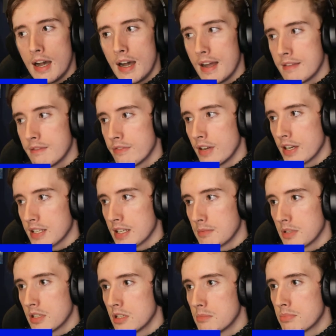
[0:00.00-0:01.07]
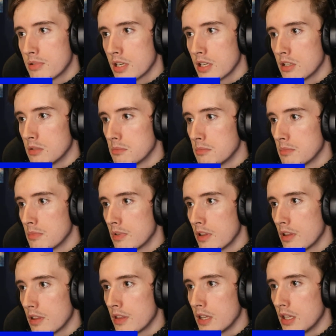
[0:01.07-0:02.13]
In fact, I'm going to bring up
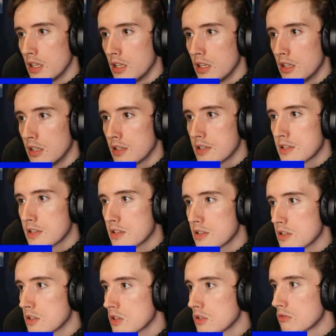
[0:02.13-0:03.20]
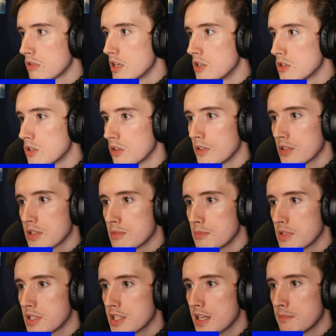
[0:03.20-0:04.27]
the screenshot that someone
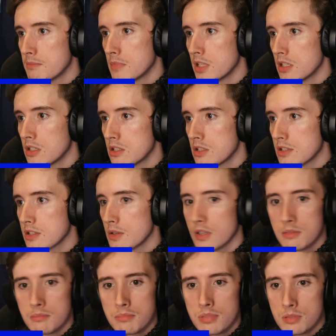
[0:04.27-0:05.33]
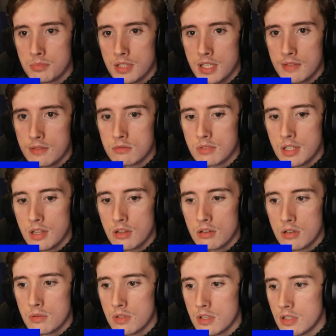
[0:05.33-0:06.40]
sent me, just so I can properly have a read
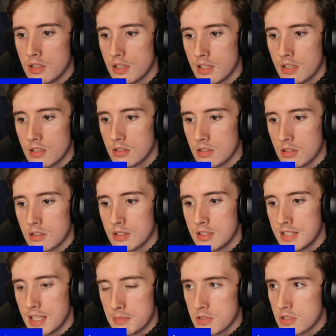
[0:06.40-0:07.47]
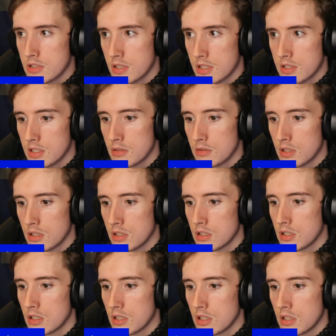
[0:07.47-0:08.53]
through and like demonstrate to you lot.
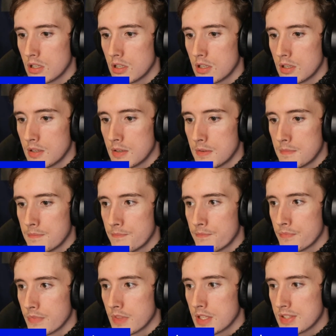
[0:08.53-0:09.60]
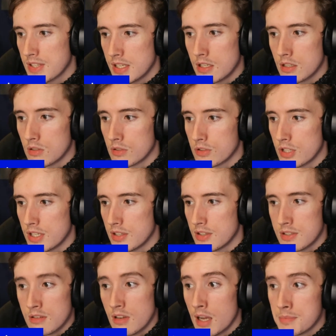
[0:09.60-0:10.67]
City are called cheaters.
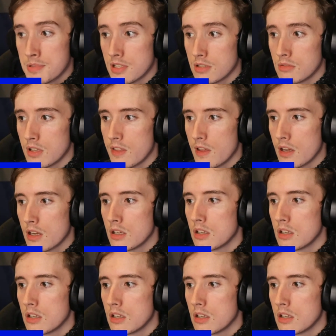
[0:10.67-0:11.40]
Absolutely they are.